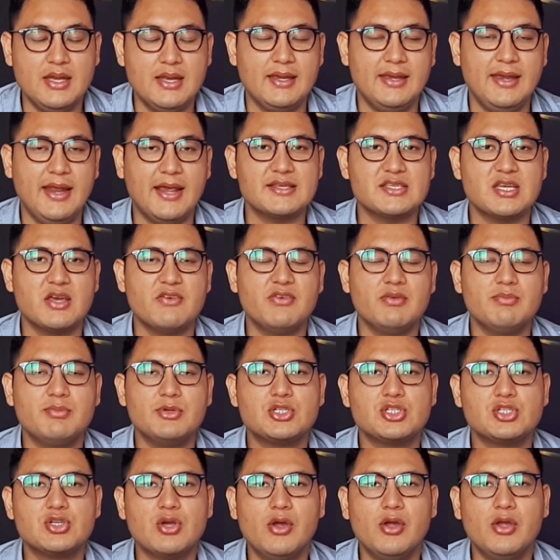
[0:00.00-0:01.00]
Next, I will be
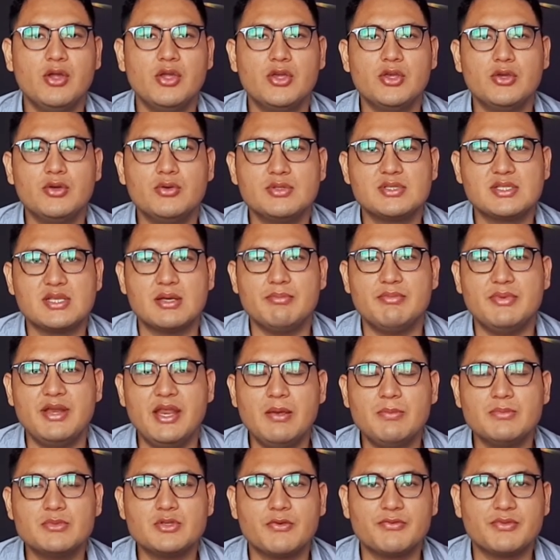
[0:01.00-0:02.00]
showing you some
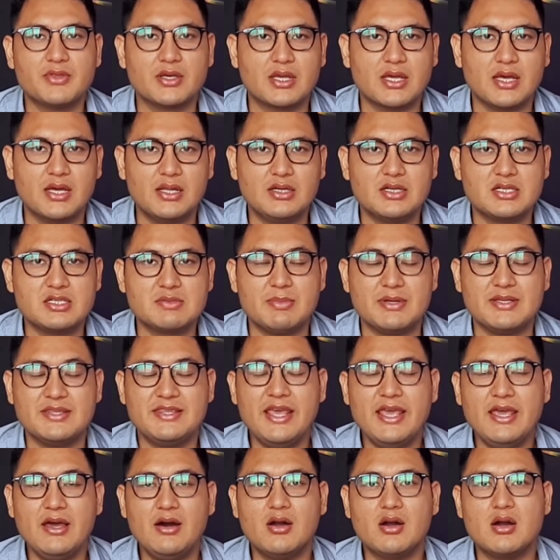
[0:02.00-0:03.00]
names of the colors, but
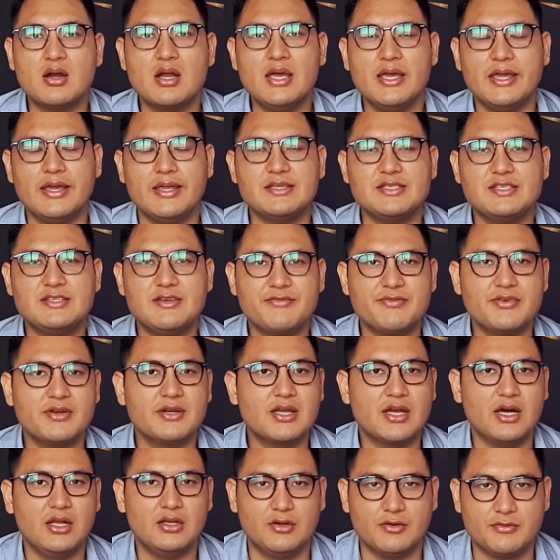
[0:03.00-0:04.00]
they are in different
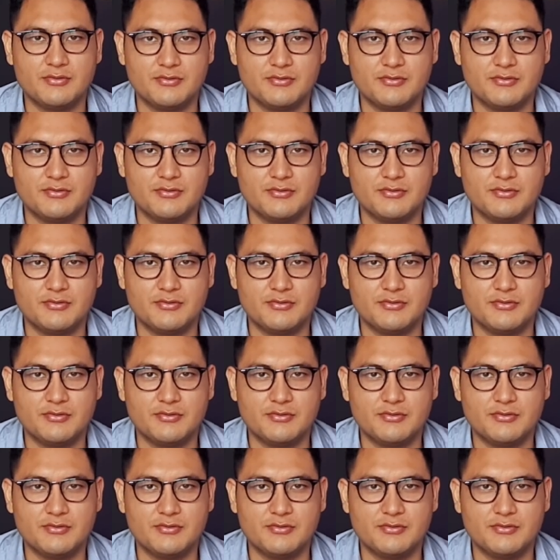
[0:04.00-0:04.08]
color